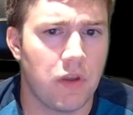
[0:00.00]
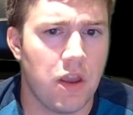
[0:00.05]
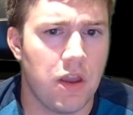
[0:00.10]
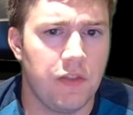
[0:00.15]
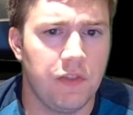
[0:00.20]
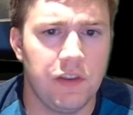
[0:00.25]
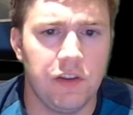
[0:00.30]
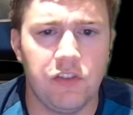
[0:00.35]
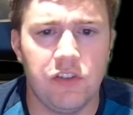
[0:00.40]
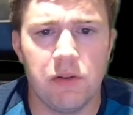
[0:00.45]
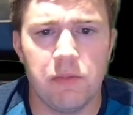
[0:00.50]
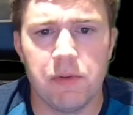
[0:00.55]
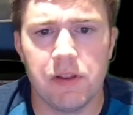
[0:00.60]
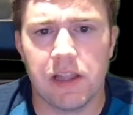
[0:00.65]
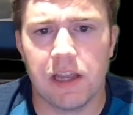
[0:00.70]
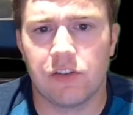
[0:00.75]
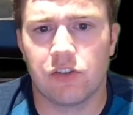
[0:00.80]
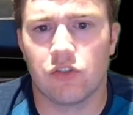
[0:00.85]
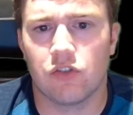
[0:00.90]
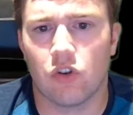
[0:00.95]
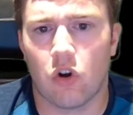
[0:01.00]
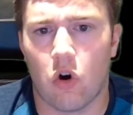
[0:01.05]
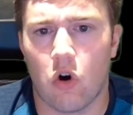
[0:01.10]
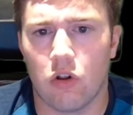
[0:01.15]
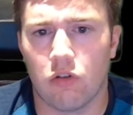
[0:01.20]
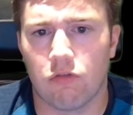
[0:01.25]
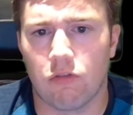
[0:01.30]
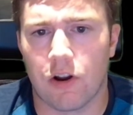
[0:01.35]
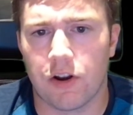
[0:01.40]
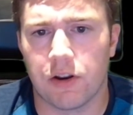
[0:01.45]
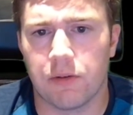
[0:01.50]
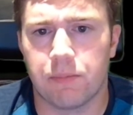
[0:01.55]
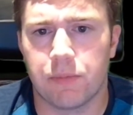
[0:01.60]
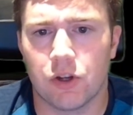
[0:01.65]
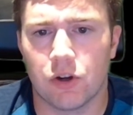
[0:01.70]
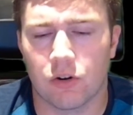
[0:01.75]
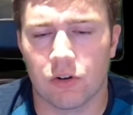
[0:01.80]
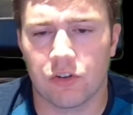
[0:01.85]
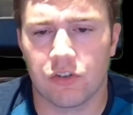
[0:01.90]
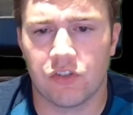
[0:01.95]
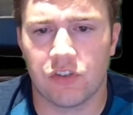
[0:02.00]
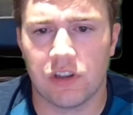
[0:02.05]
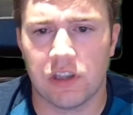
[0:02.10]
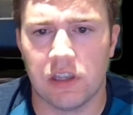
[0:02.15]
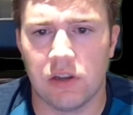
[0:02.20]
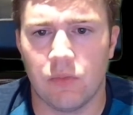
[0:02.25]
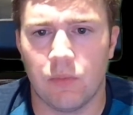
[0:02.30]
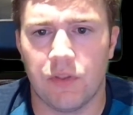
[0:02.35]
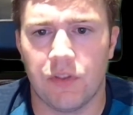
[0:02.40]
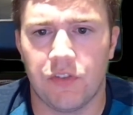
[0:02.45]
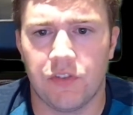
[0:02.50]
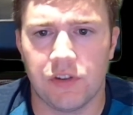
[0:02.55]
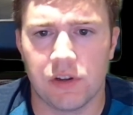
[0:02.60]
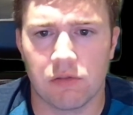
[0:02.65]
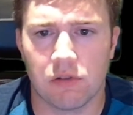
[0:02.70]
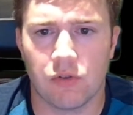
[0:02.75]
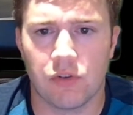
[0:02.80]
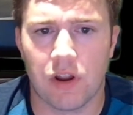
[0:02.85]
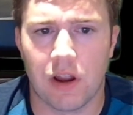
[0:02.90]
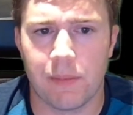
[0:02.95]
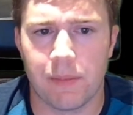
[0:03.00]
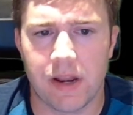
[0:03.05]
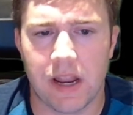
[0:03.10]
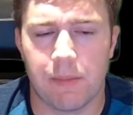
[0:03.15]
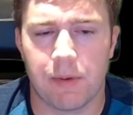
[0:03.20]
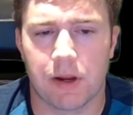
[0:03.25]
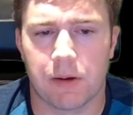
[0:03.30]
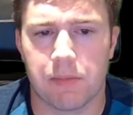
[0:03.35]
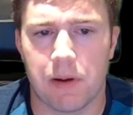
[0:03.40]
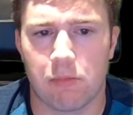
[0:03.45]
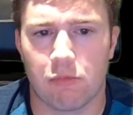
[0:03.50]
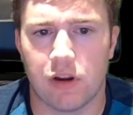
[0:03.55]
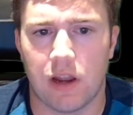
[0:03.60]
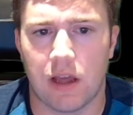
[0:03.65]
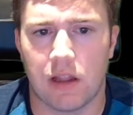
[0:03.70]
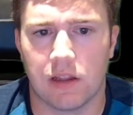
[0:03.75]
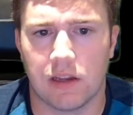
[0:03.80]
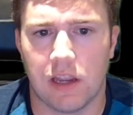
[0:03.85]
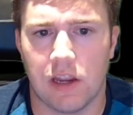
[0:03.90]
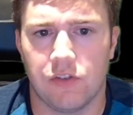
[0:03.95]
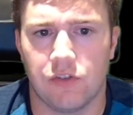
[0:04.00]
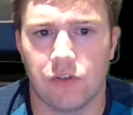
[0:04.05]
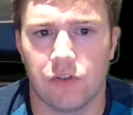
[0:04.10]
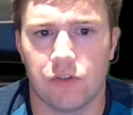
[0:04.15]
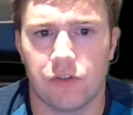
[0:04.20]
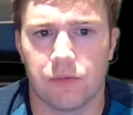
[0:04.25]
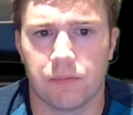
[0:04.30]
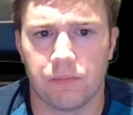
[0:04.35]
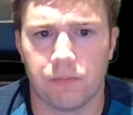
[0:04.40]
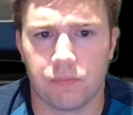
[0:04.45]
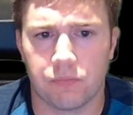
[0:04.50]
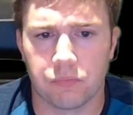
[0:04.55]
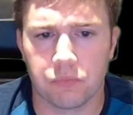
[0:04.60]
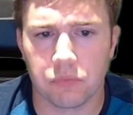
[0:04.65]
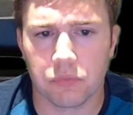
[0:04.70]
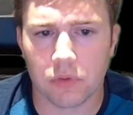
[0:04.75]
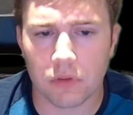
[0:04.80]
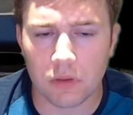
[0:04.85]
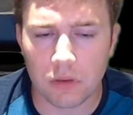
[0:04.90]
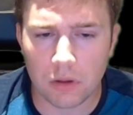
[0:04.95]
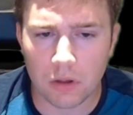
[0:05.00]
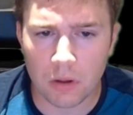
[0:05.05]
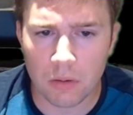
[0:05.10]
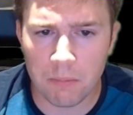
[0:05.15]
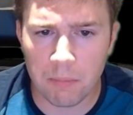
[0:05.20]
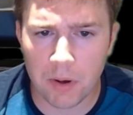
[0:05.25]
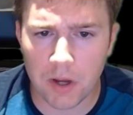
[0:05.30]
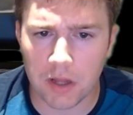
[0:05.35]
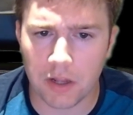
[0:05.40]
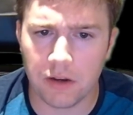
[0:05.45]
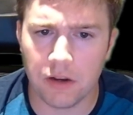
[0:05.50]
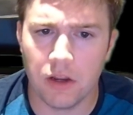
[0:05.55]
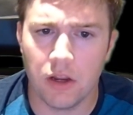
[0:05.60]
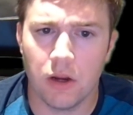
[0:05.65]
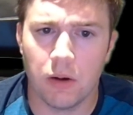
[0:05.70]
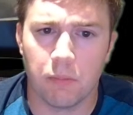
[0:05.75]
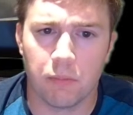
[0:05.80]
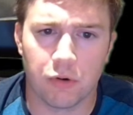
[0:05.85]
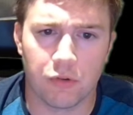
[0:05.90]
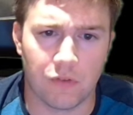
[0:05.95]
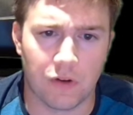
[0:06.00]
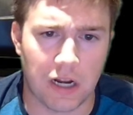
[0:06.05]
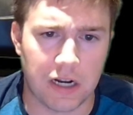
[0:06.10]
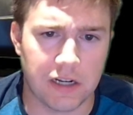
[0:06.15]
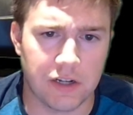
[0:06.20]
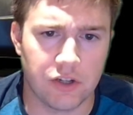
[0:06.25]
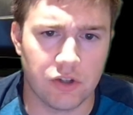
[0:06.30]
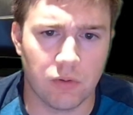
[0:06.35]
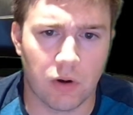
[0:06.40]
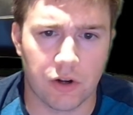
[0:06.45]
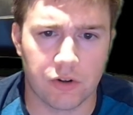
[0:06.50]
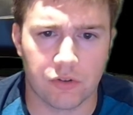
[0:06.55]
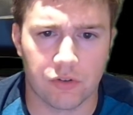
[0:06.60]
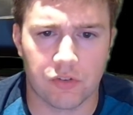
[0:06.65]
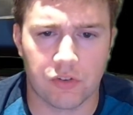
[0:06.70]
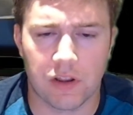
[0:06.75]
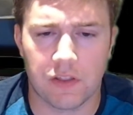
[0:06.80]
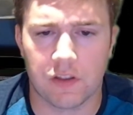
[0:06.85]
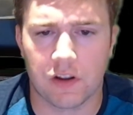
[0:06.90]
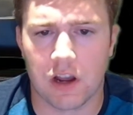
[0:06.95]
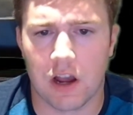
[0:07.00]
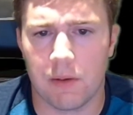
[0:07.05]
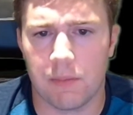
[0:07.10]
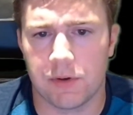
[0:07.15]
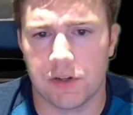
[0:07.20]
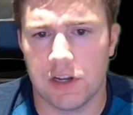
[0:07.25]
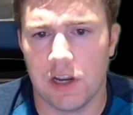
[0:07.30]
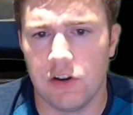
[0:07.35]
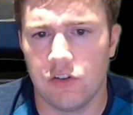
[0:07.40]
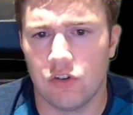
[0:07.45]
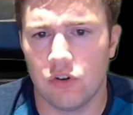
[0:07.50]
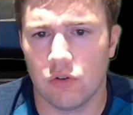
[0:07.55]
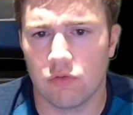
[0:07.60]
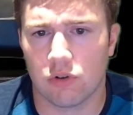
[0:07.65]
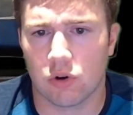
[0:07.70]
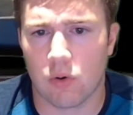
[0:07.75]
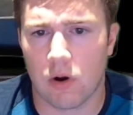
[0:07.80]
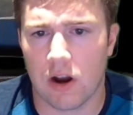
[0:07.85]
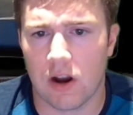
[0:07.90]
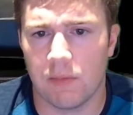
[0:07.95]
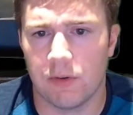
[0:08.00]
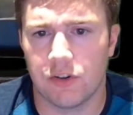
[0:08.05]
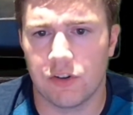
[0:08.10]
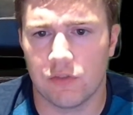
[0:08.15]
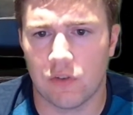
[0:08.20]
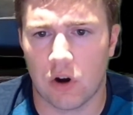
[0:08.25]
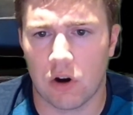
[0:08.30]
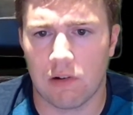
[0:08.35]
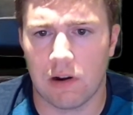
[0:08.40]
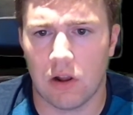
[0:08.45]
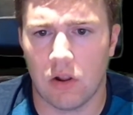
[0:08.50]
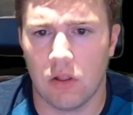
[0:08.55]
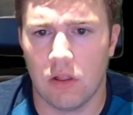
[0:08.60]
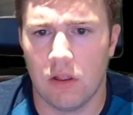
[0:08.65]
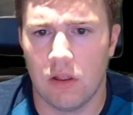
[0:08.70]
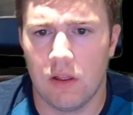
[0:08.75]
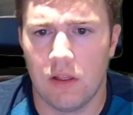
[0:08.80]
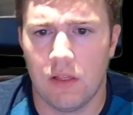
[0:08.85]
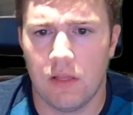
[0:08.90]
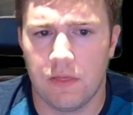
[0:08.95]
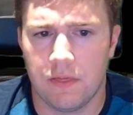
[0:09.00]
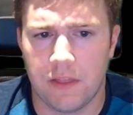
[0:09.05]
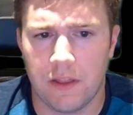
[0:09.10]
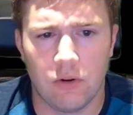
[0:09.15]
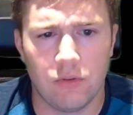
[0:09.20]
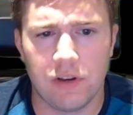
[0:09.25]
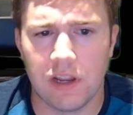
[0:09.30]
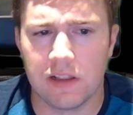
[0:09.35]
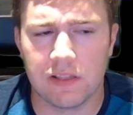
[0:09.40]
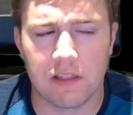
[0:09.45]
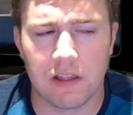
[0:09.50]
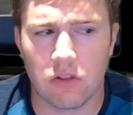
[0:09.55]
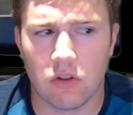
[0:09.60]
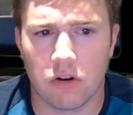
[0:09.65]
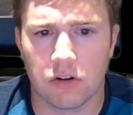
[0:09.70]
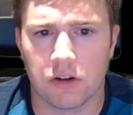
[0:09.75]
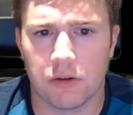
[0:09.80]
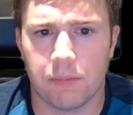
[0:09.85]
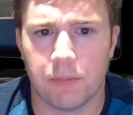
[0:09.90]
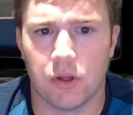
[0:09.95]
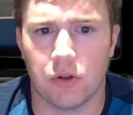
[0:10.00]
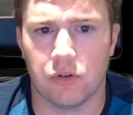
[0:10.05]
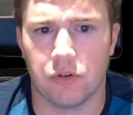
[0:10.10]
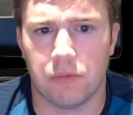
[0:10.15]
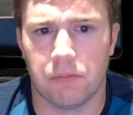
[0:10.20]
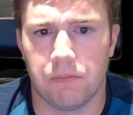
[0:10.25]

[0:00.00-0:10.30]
These simulations all run in pure C with zero dynamic memory allocations. But, provided you understand the computational requirements of RL, they don't take that long to build.